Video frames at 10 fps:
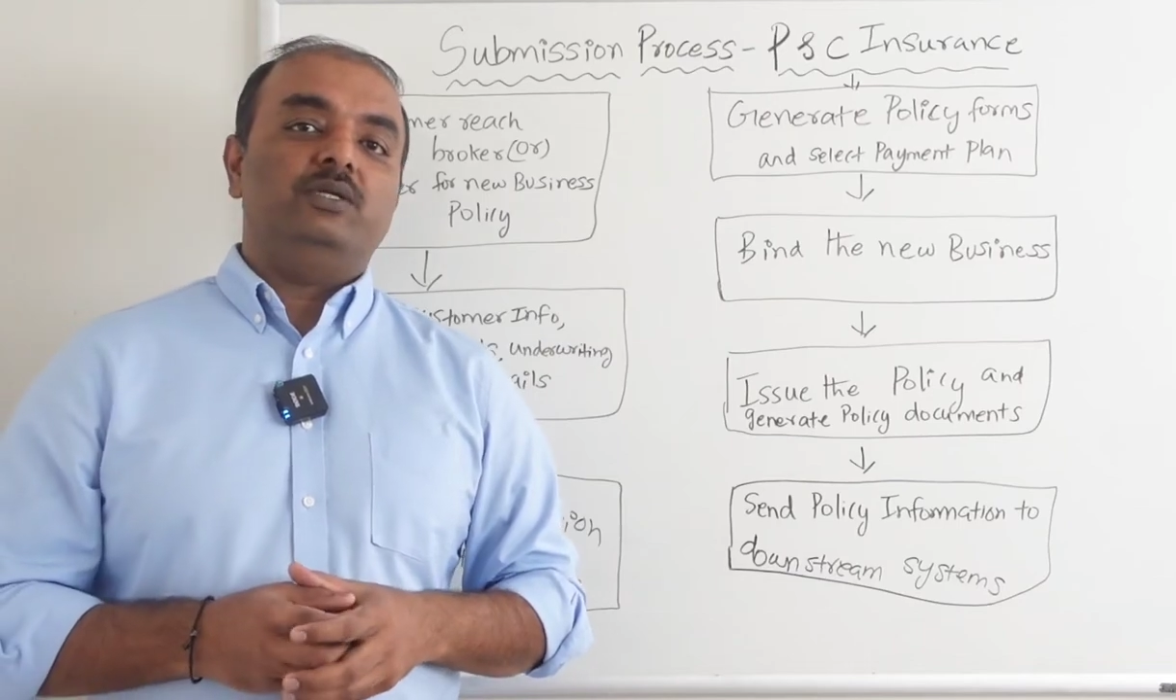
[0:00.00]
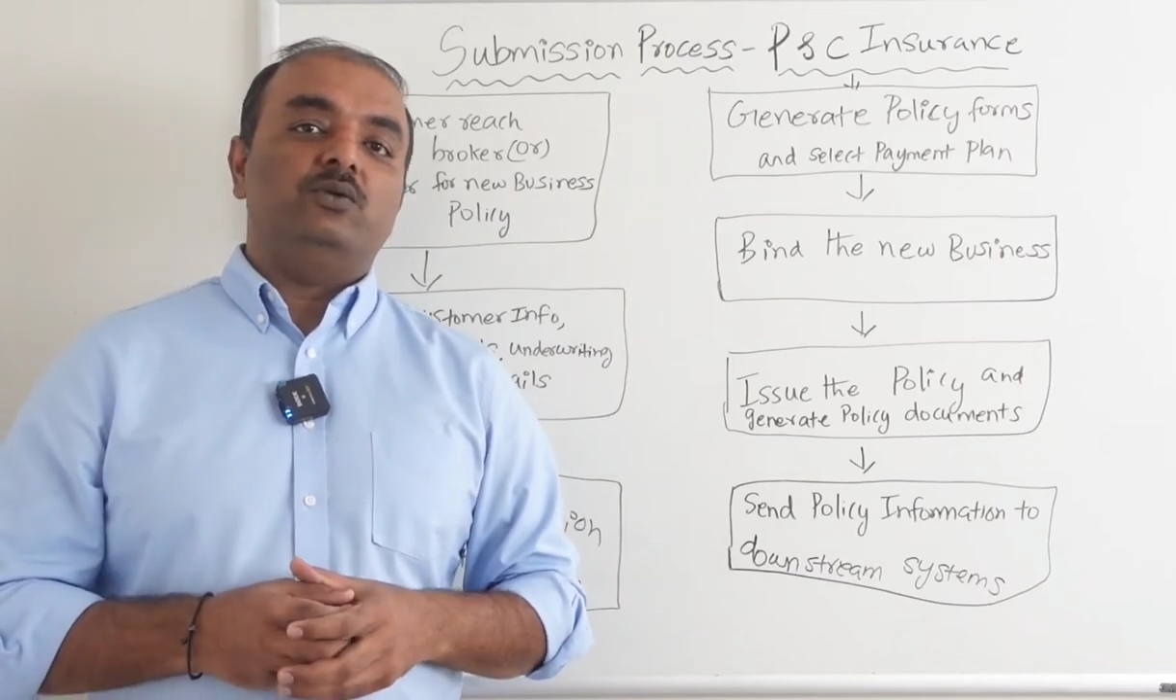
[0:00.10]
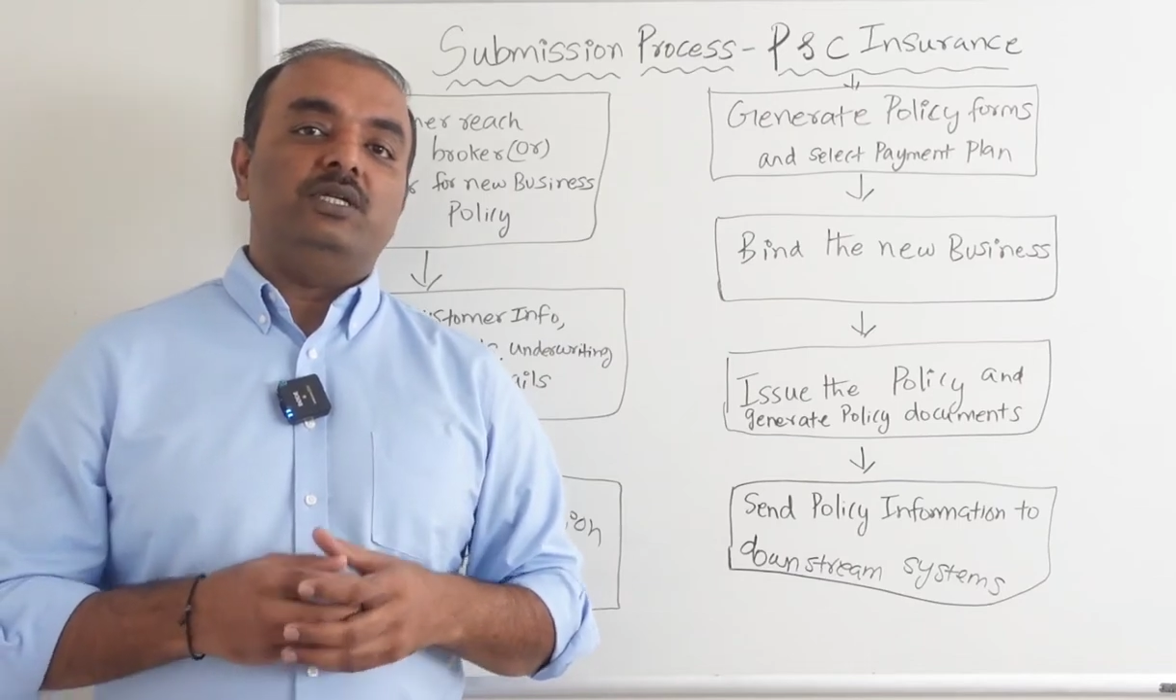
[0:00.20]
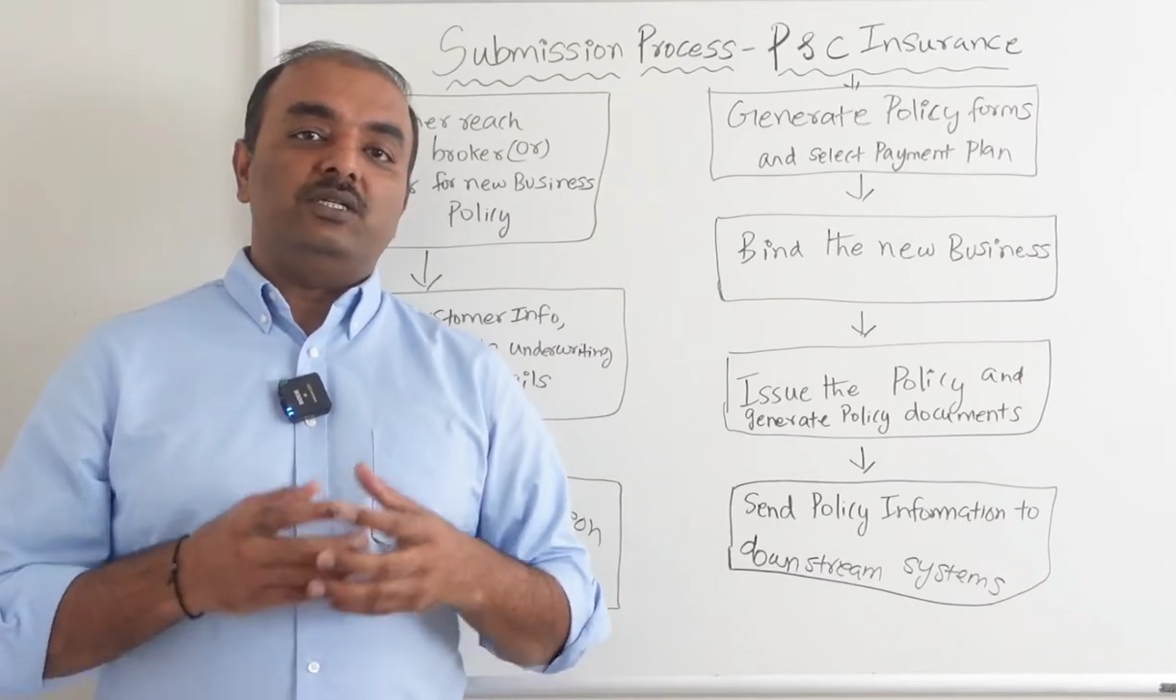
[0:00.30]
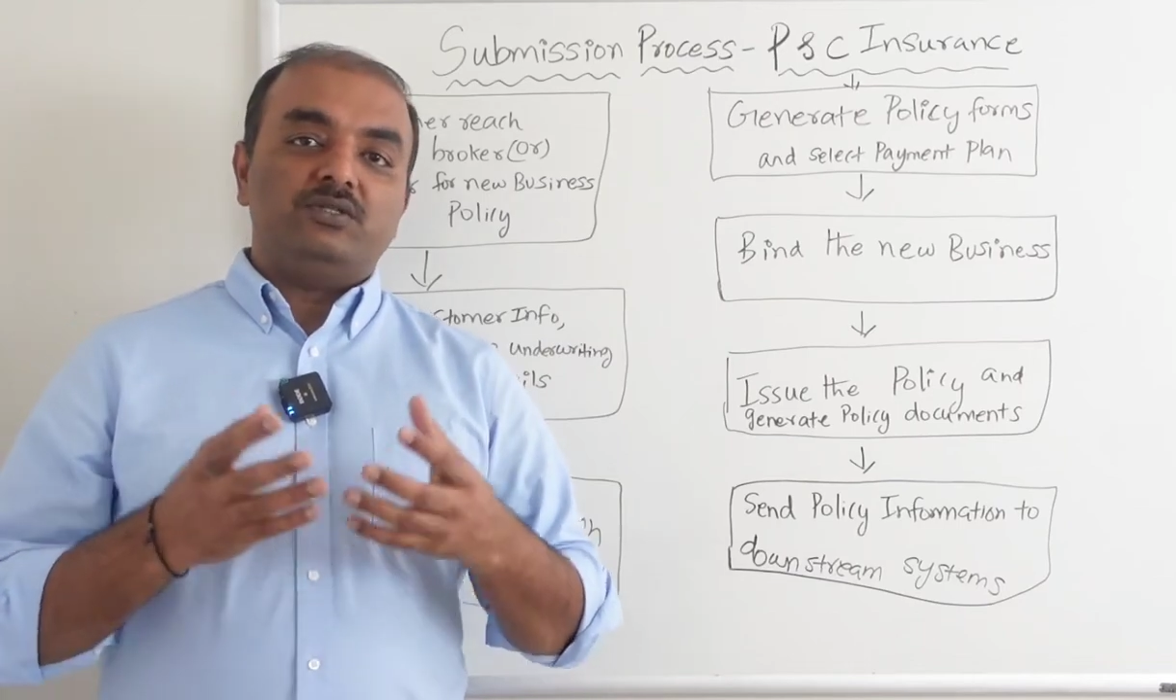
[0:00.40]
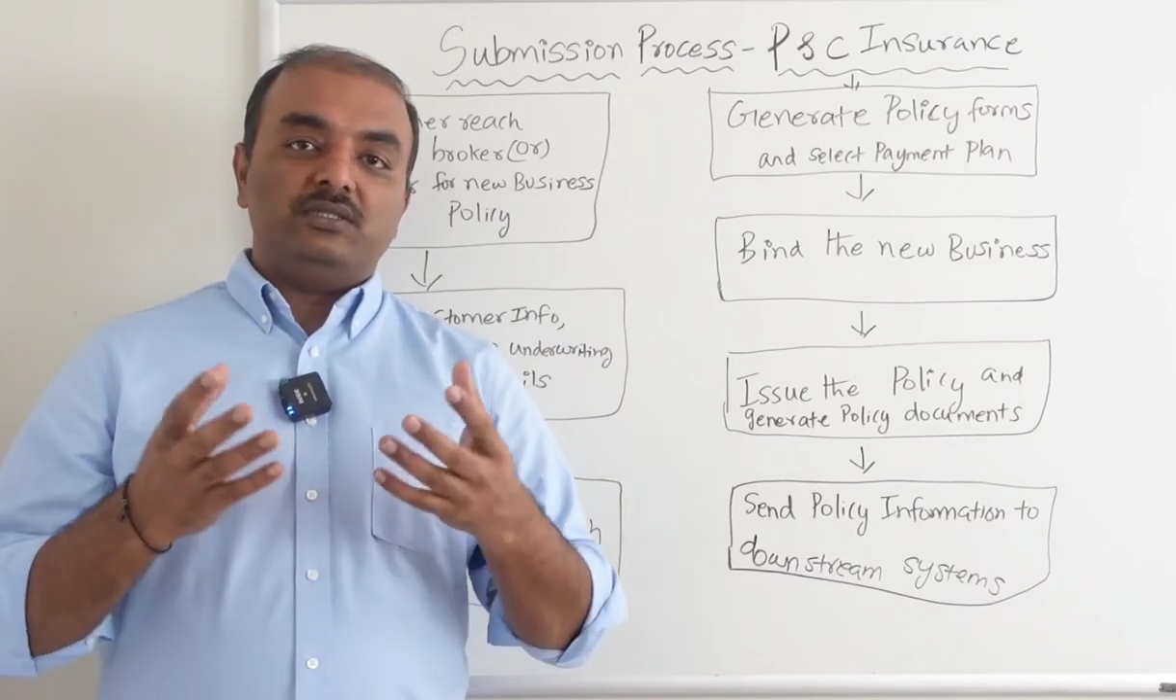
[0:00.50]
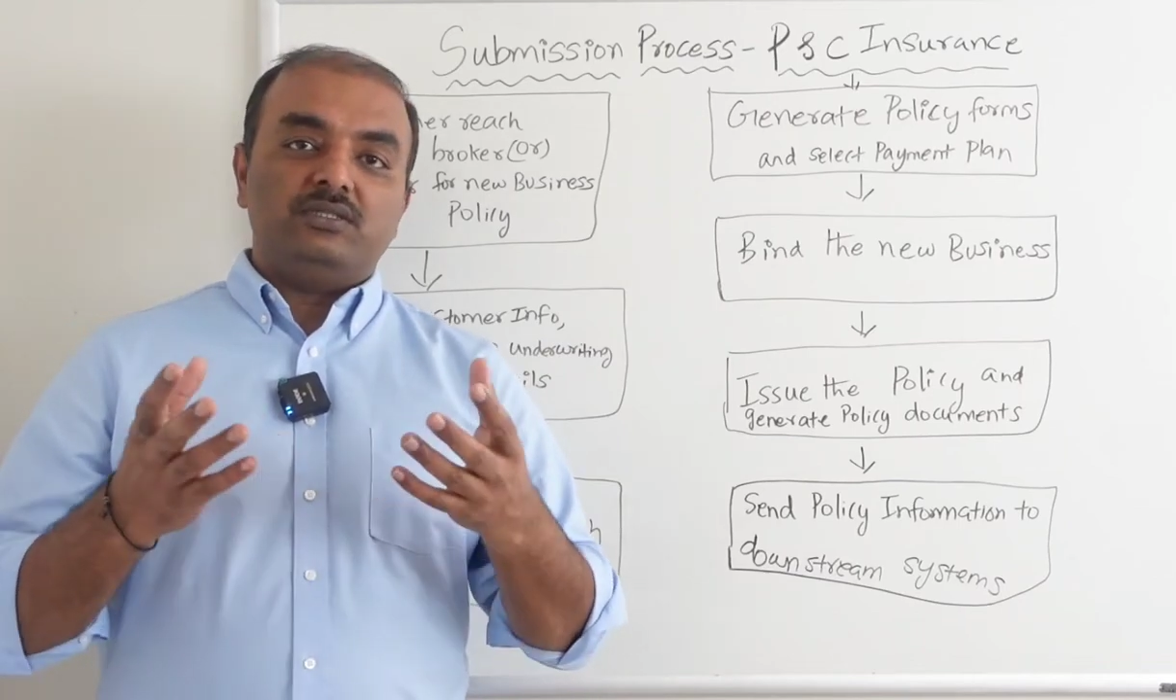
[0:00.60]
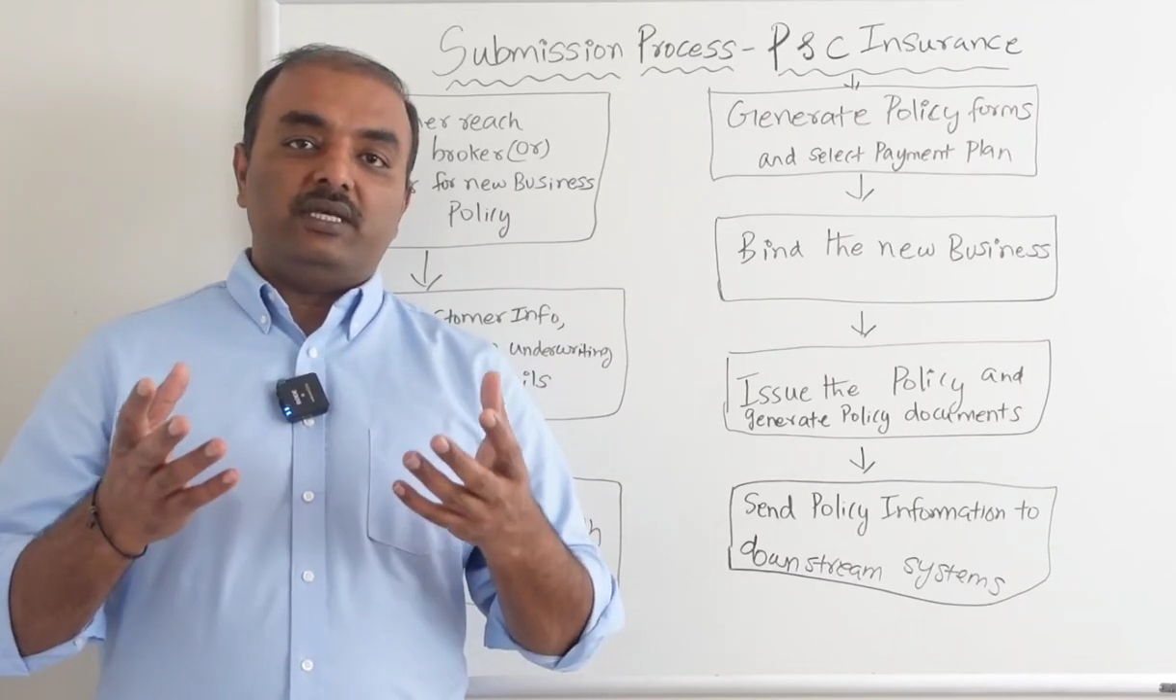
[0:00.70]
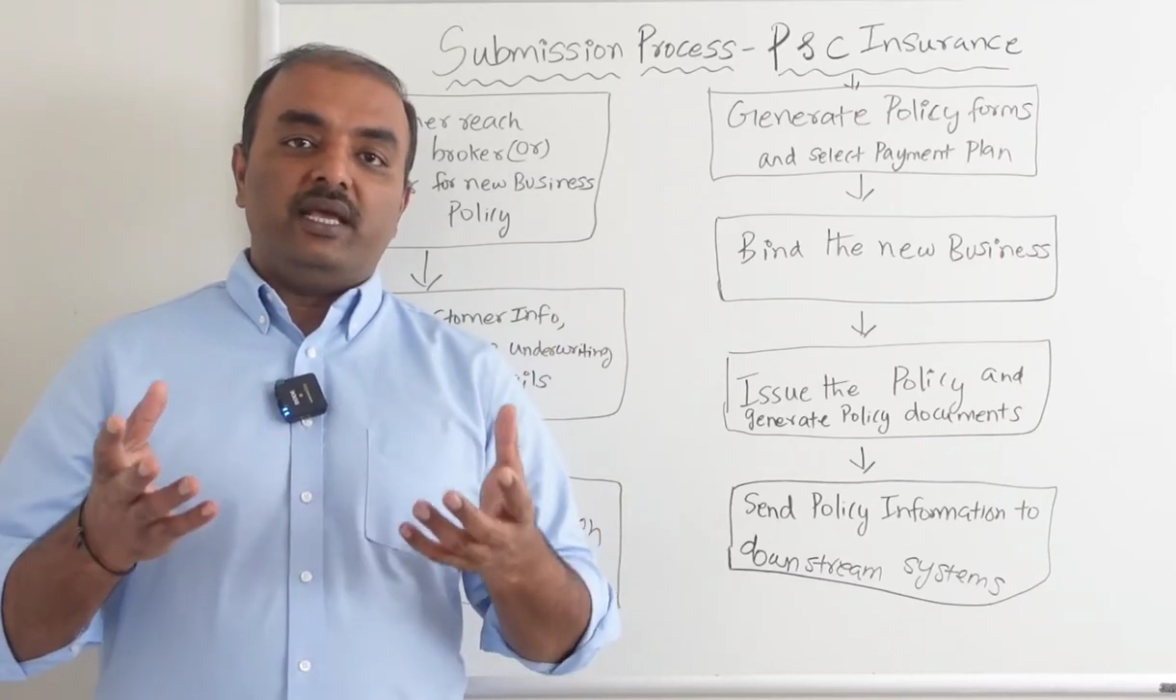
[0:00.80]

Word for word: be 20000